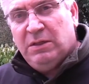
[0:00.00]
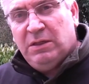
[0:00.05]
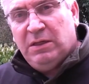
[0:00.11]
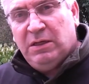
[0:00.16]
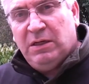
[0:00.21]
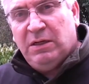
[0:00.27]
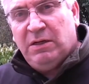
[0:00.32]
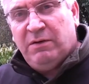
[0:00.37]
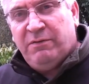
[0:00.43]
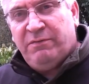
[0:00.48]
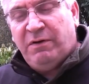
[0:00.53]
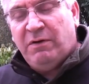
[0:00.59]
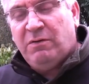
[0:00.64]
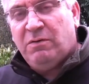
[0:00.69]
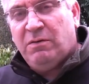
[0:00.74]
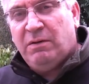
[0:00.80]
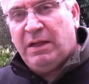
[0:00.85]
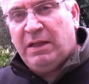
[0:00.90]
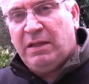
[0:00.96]

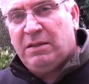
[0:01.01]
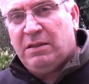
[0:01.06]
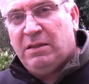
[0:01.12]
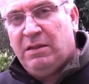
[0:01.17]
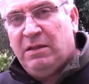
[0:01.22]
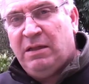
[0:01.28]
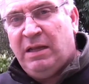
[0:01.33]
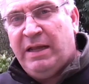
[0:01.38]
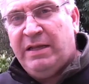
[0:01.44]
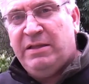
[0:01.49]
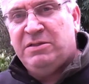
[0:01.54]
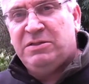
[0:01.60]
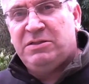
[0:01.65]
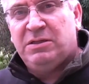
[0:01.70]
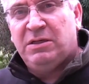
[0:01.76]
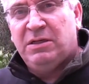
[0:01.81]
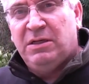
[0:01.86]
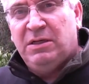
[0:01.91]
focal length lens.